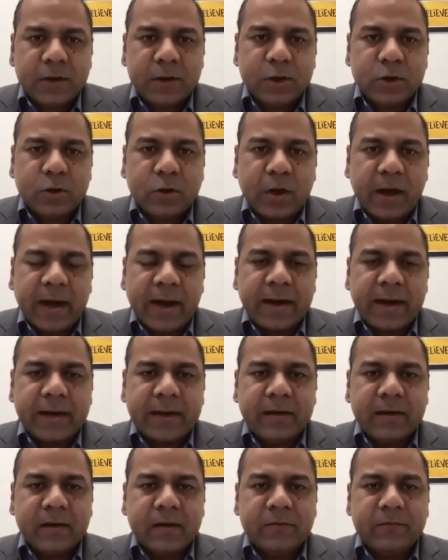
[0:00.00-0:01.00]

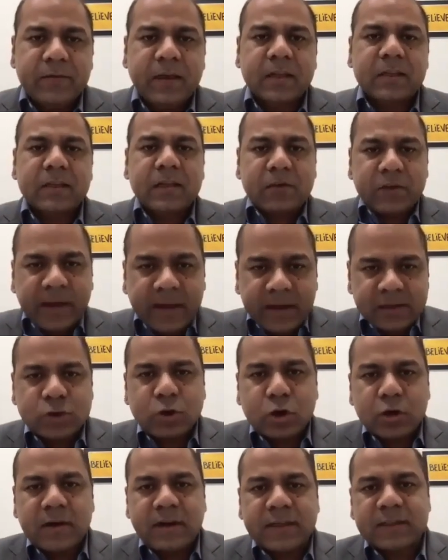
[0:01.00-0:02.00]
and we are the rarest
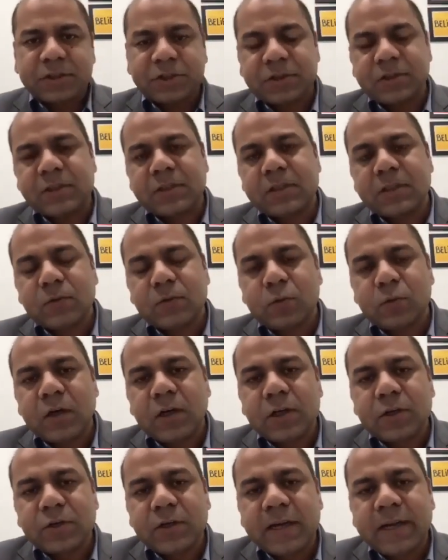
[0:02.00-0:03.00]
organizations in the
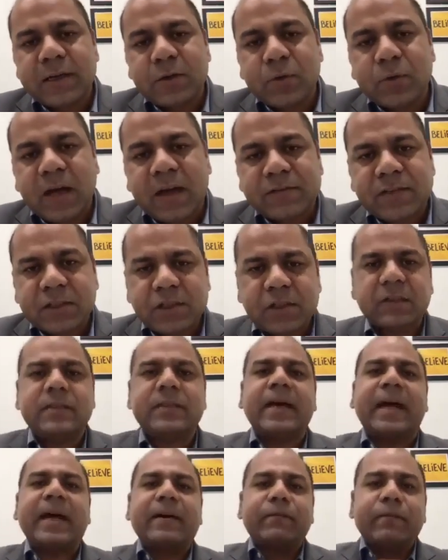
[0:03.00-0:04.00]
world today to have such a
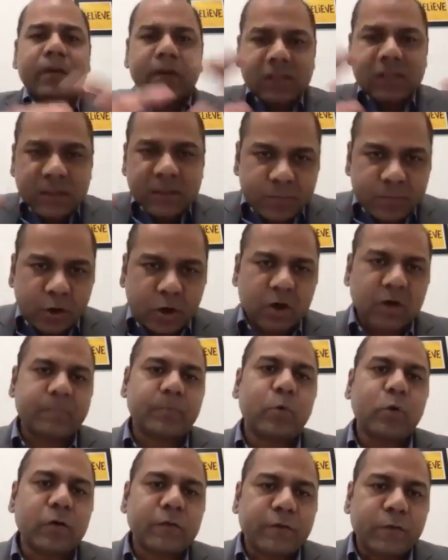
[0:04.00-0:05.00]
diverse product
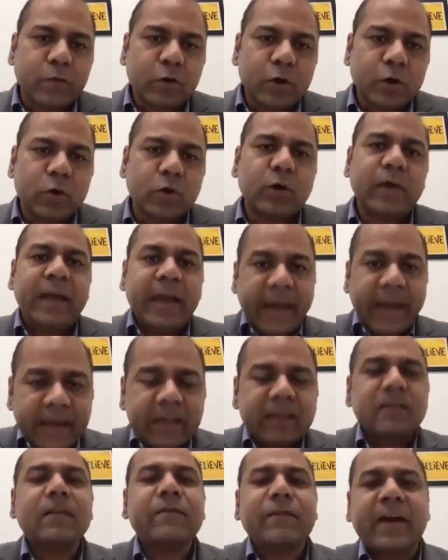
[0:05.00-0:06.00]
portfolio
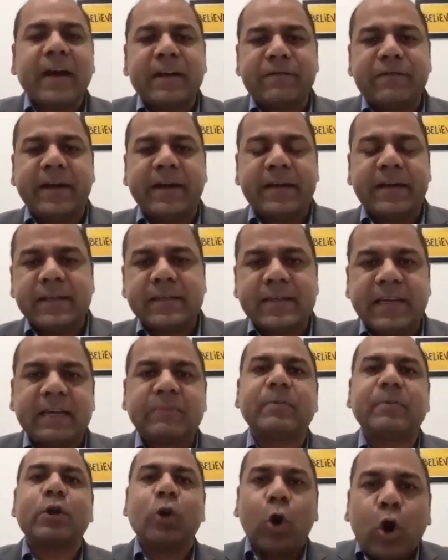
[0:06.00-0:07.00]
in the firefighting
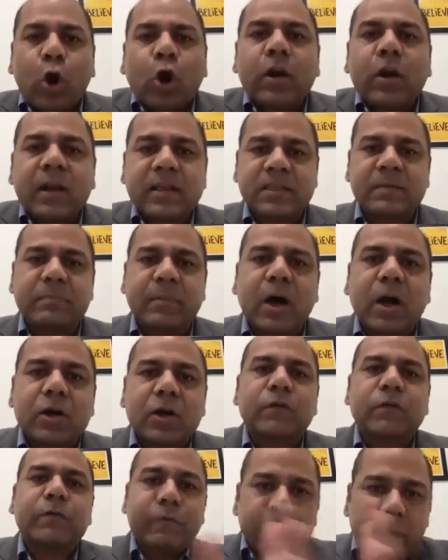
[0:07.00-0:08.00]
segment, all as a part
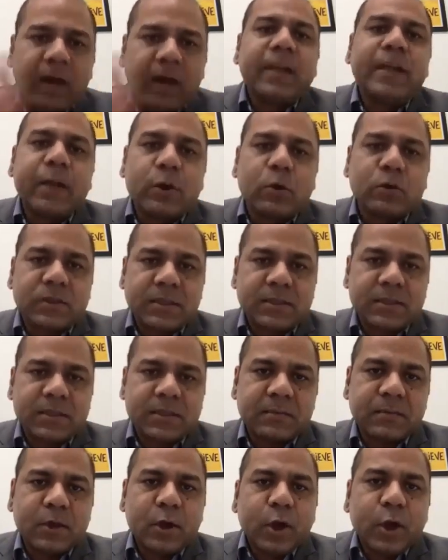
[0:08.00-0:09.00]
of one
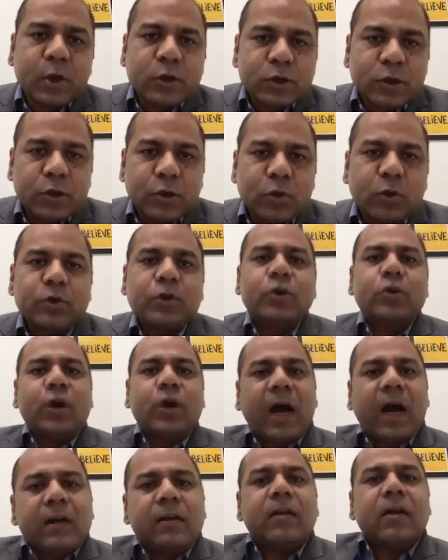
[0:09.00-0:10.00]
ecosystem. So, you
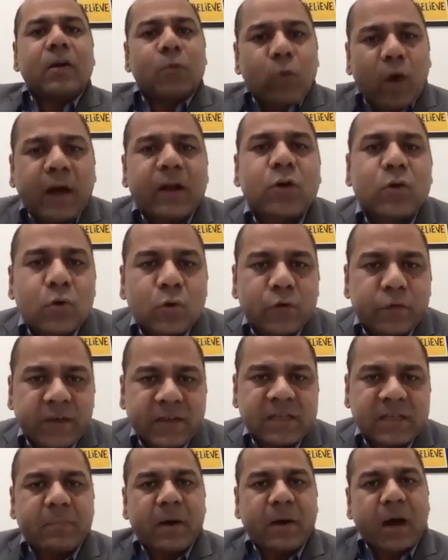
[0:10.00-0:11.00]
under one roof,
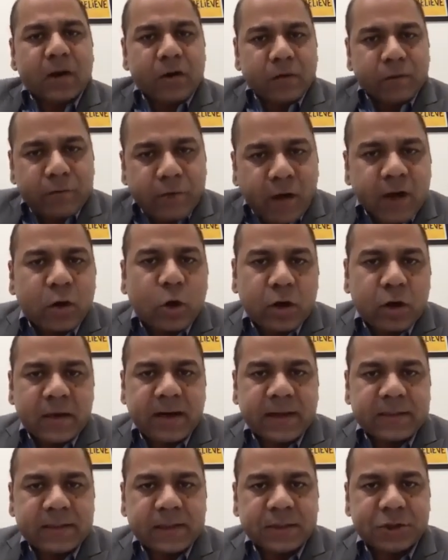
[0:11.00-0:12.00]
as a part of one
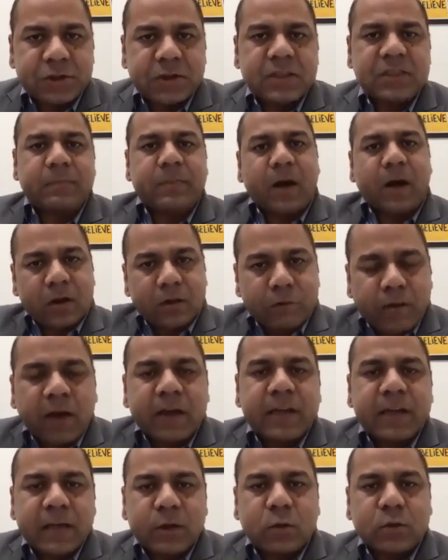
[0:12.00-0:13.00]
organization, as a part of
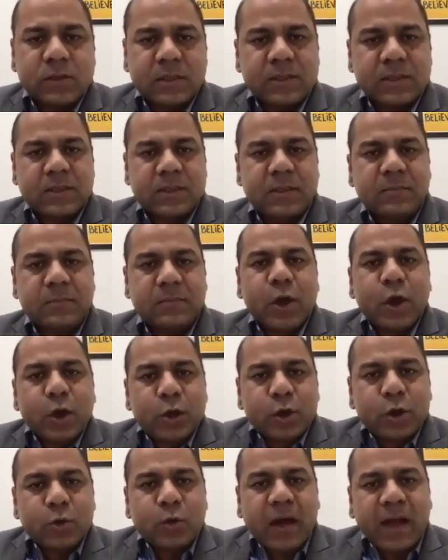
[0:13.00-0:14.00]
one ecosystem,
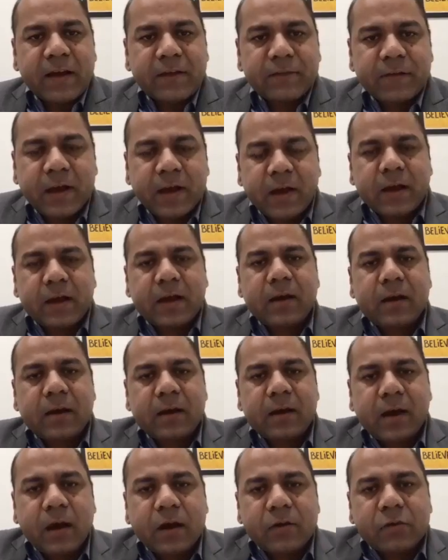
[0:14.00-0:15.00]
you have
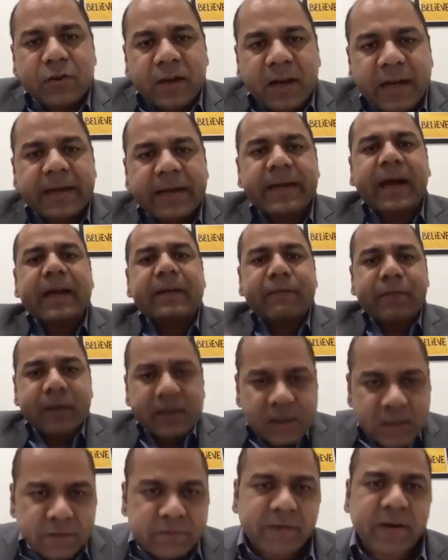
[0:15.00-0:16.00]
a really
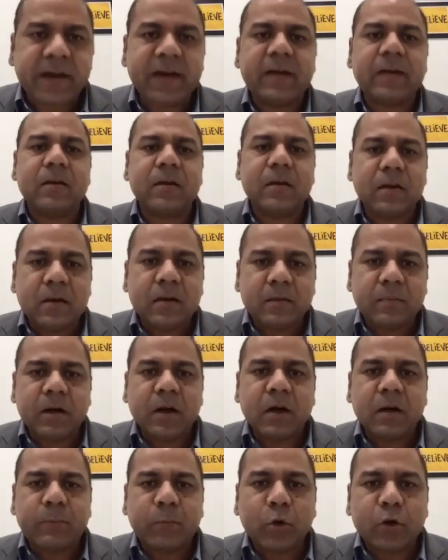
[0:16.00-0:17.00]
diversified
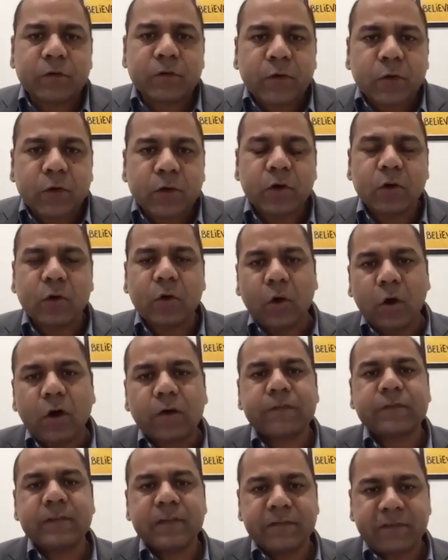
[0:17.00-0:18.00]
portfolio
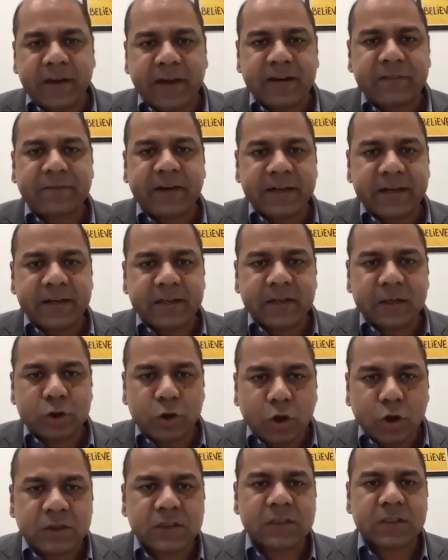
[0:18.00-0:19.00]
of the firefighting
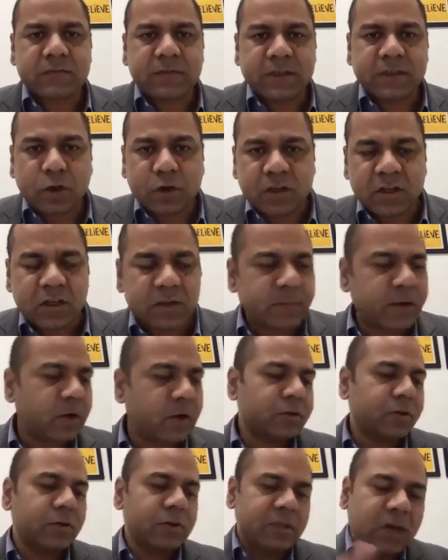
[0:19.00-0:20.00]
technologies that we're talking
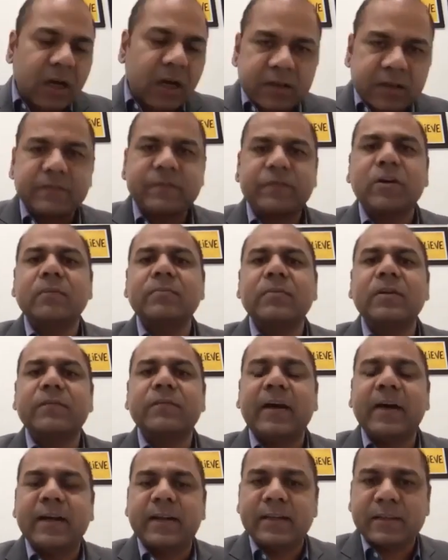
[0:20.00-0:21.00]
about, starting from the
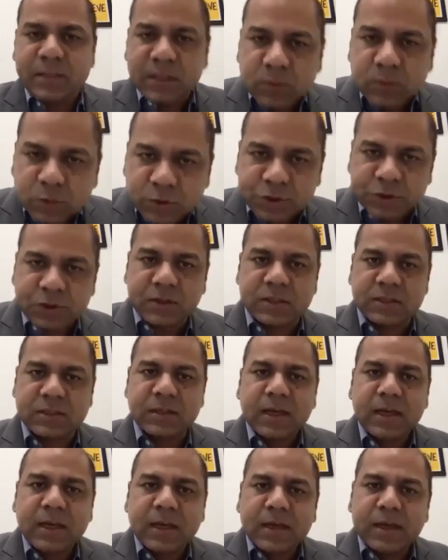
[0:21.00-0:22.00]
fire extinguishers,
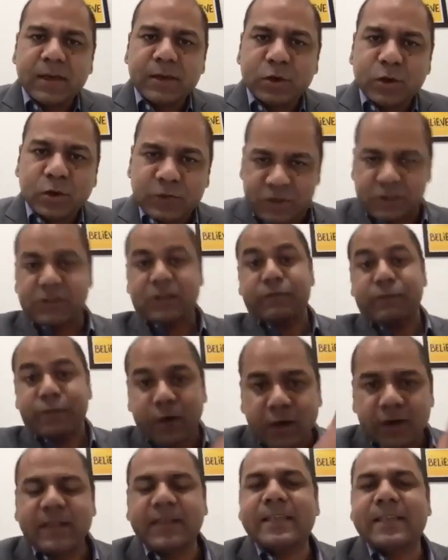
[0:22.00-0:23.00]
which is a
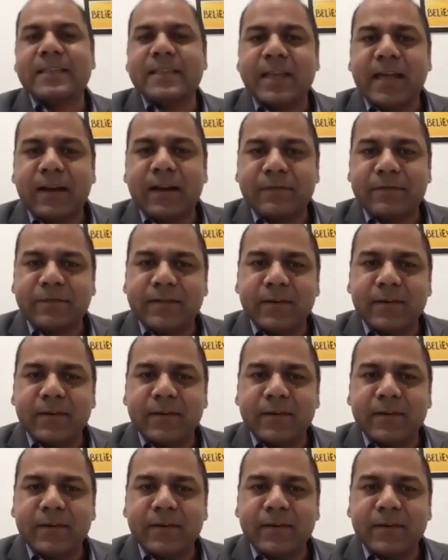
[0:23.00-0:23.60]
word in itself,